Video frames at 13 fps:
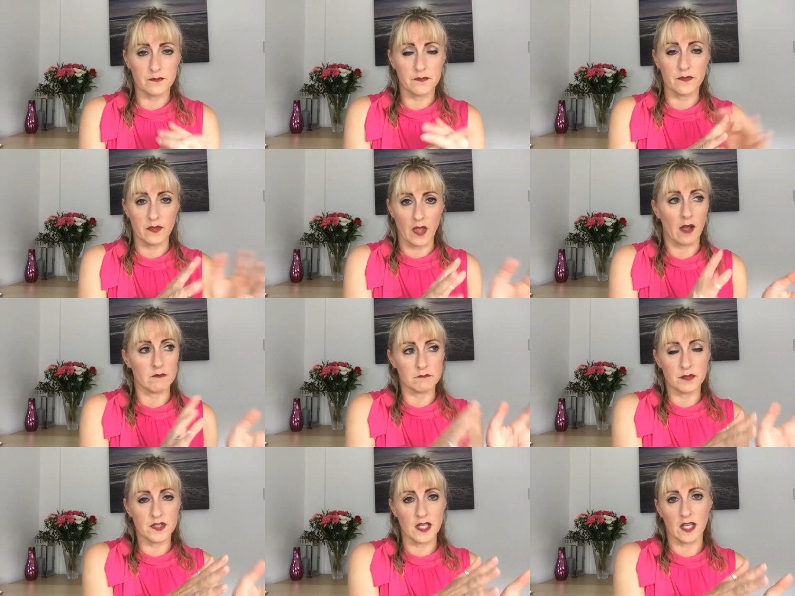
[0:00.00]
that
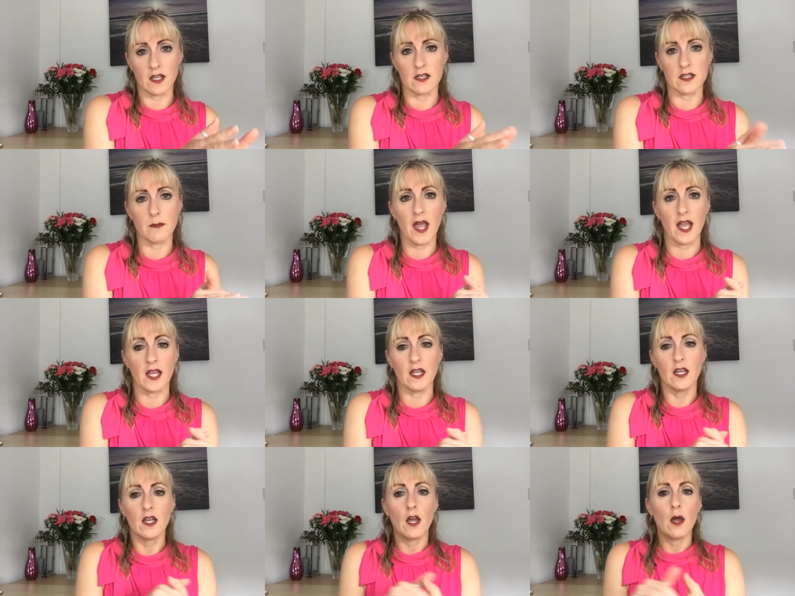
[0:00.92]
particular debate.
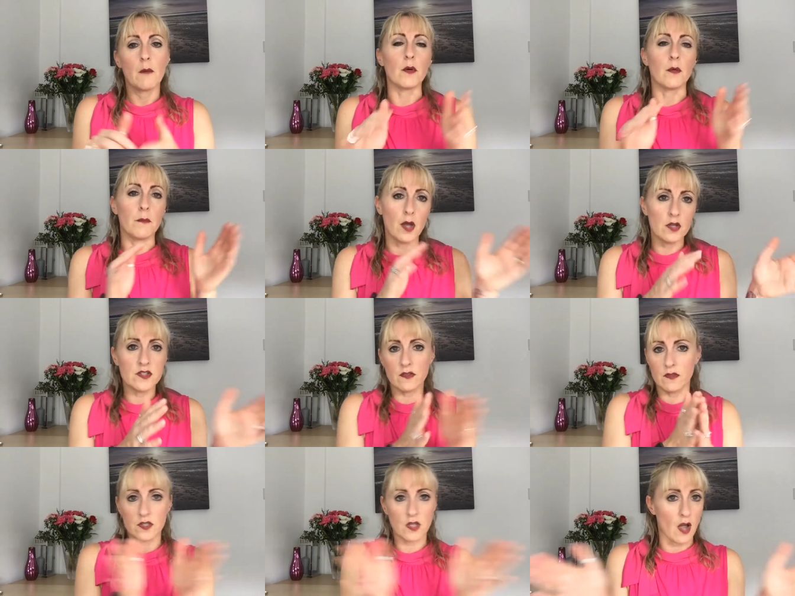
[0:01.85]
But most of
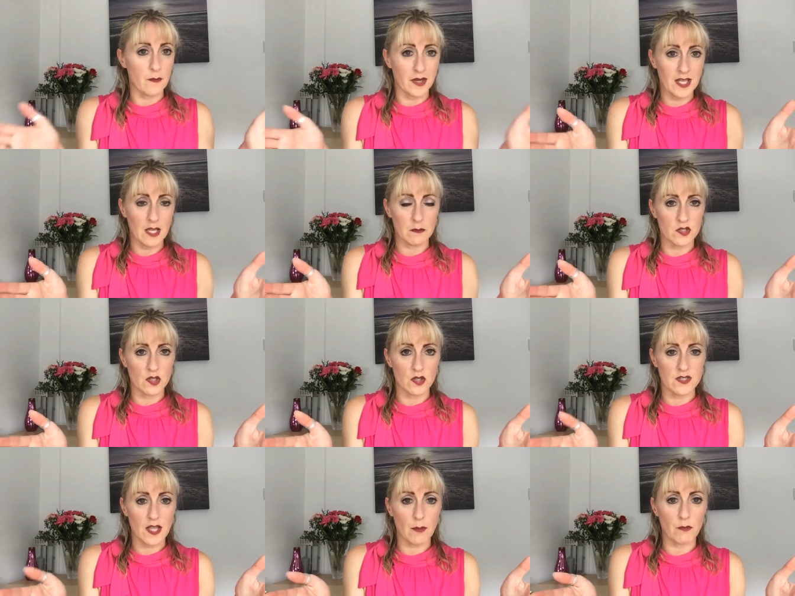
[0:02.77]
the time I keep the two
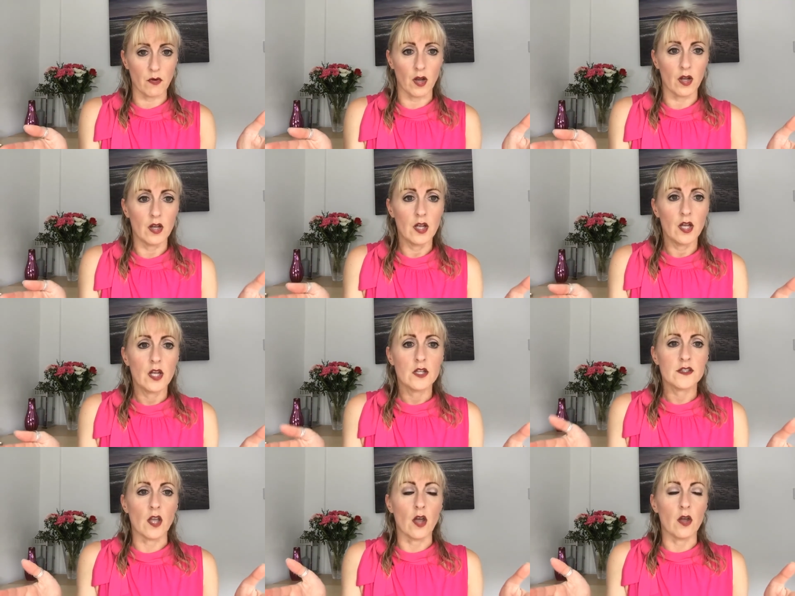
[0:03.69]
separate.
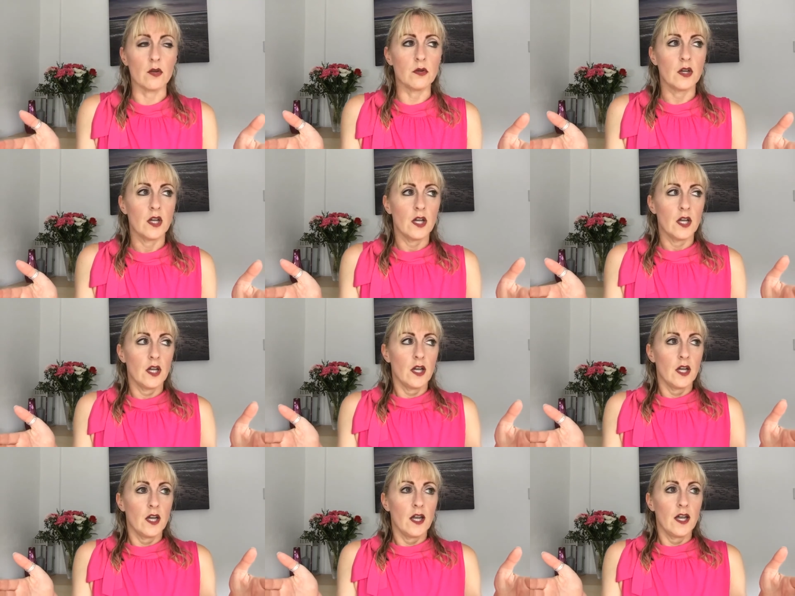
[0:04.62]
So
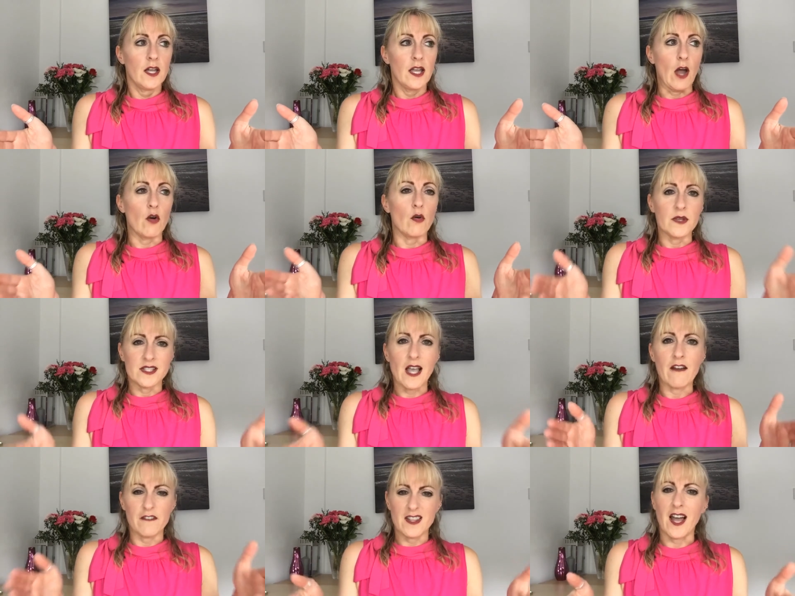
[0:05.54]
almost
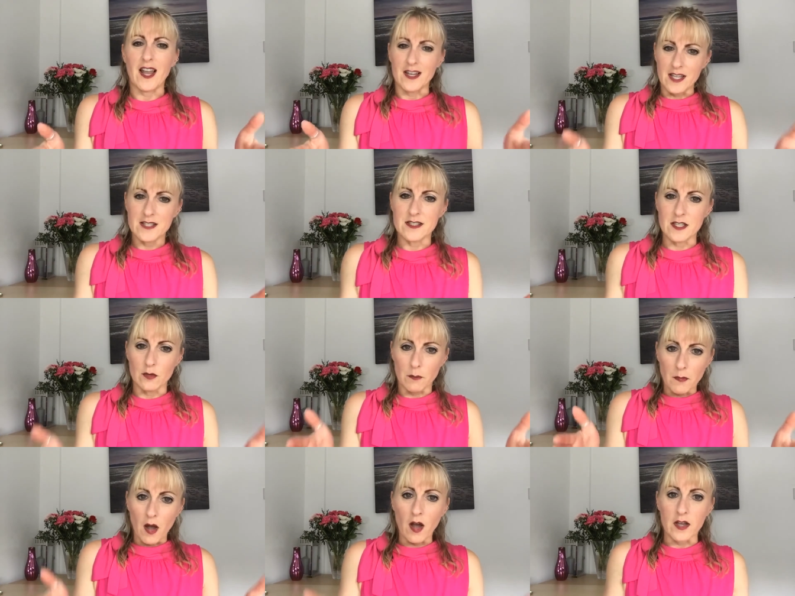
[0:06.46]
having that list in your
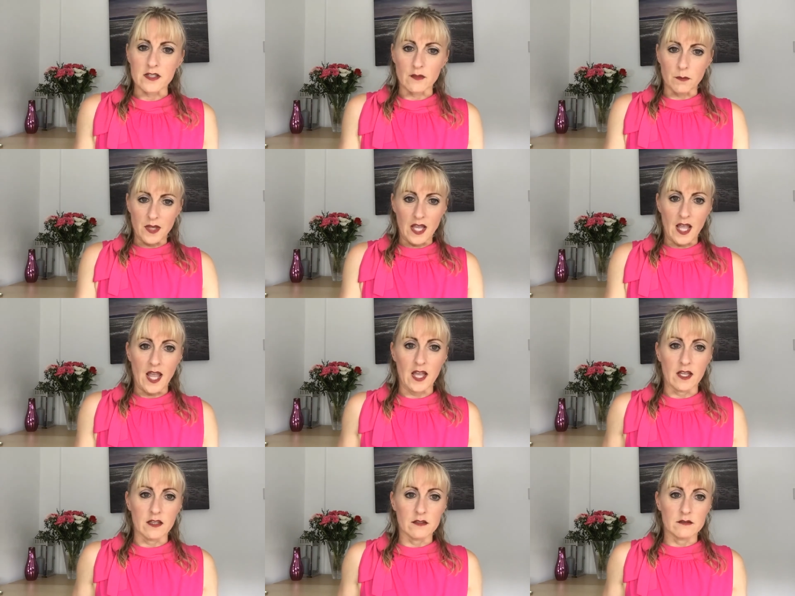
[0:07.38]
mind of
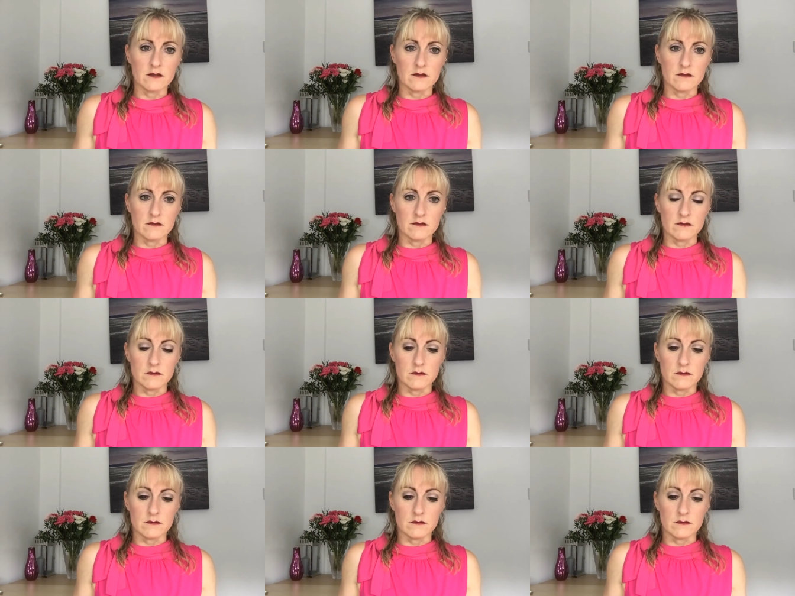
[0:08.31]
being,
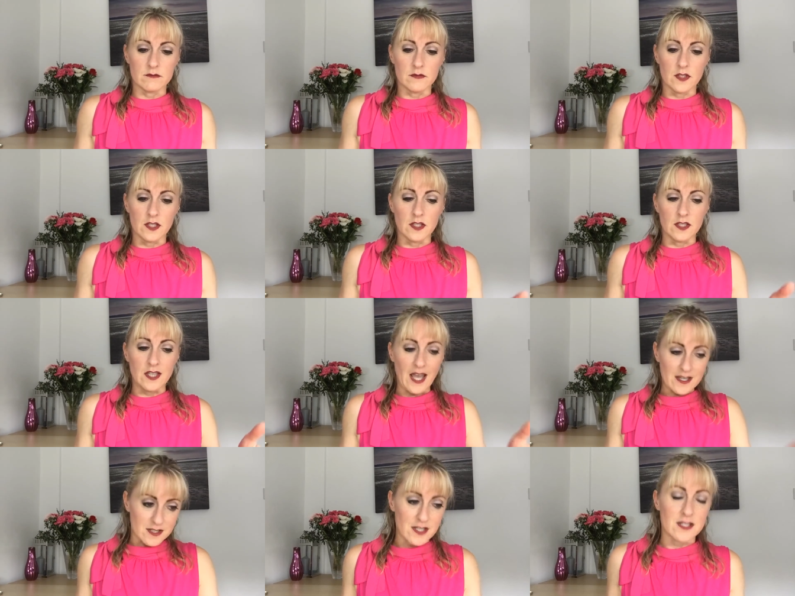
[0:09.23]

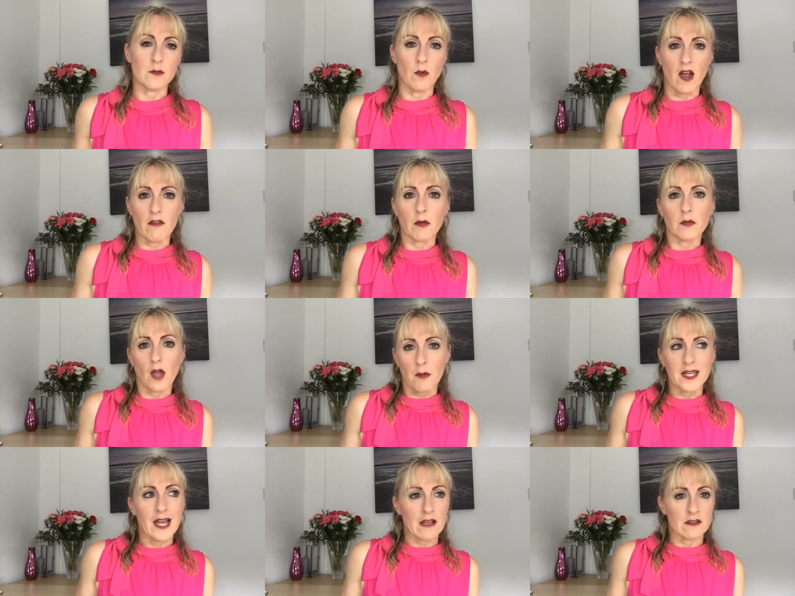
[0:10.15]
yes, this is where I'm
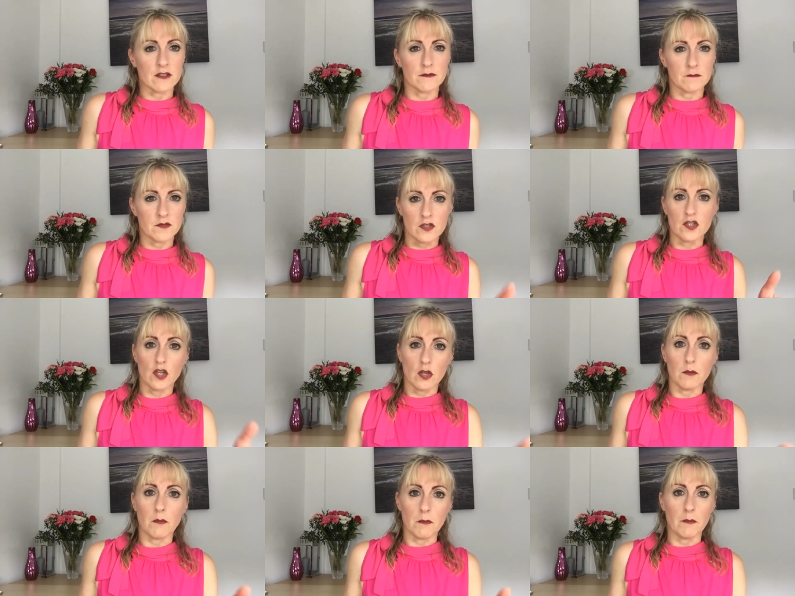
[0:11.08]
going now to
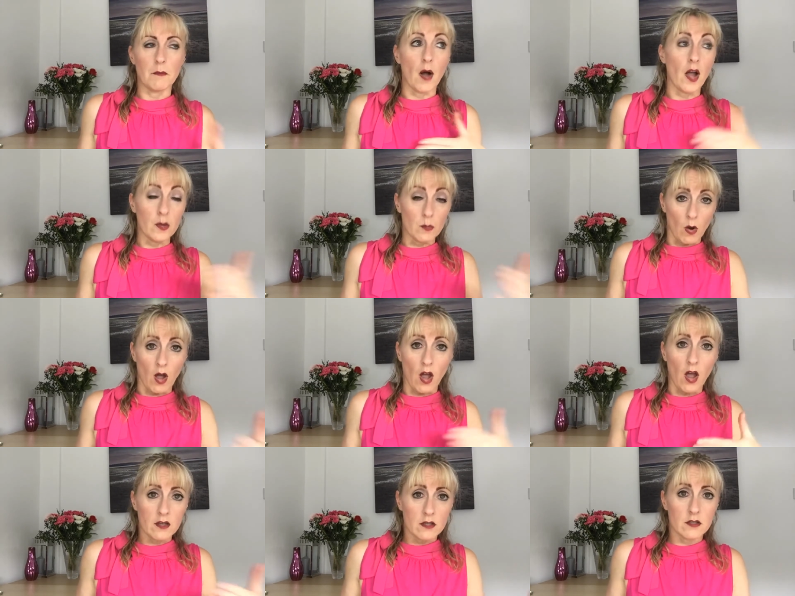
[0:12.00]
do my
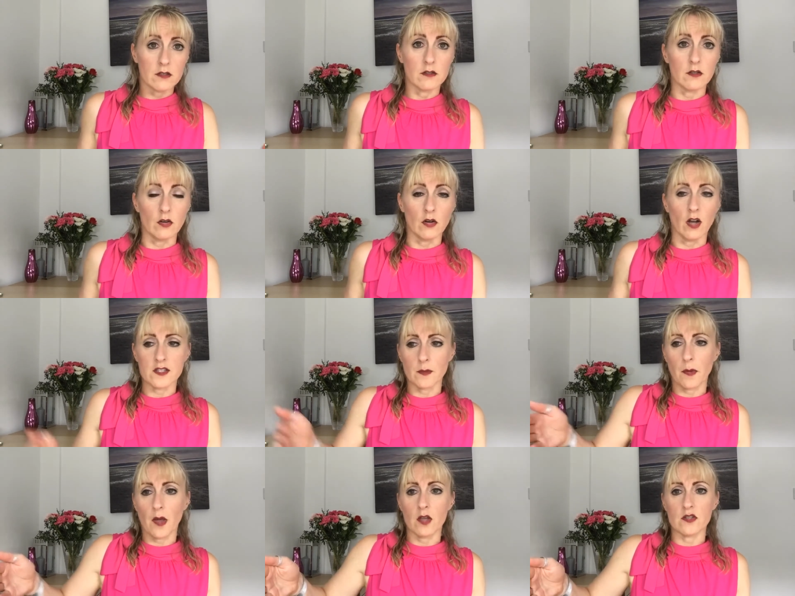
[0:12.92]
work, or as
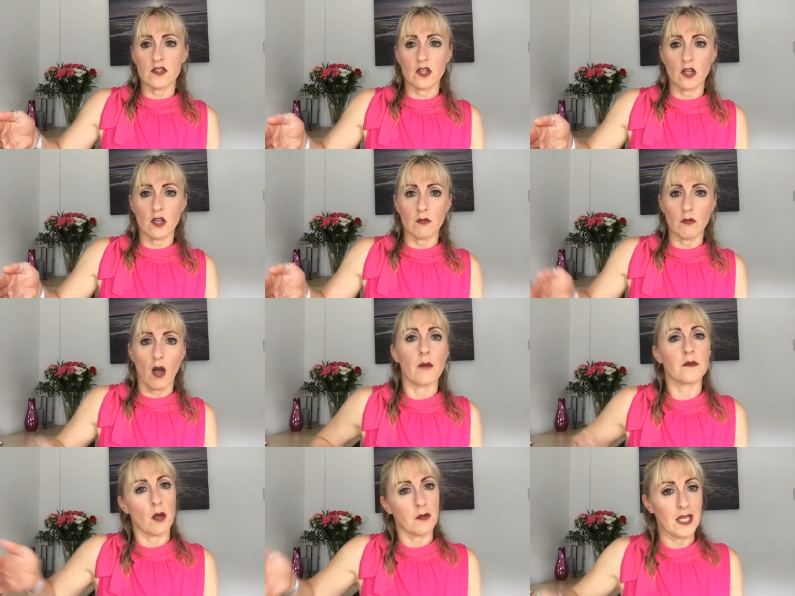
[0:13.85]
opposed to I'm
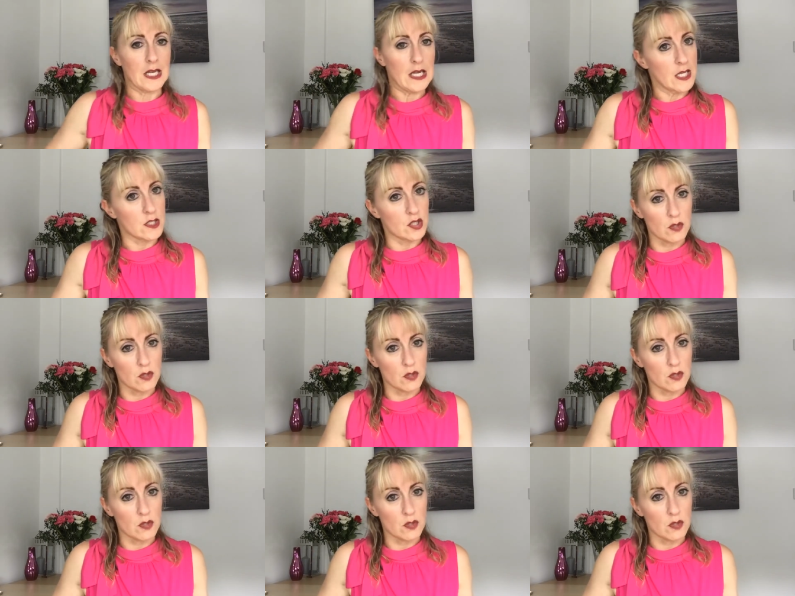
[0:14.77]
going in here to do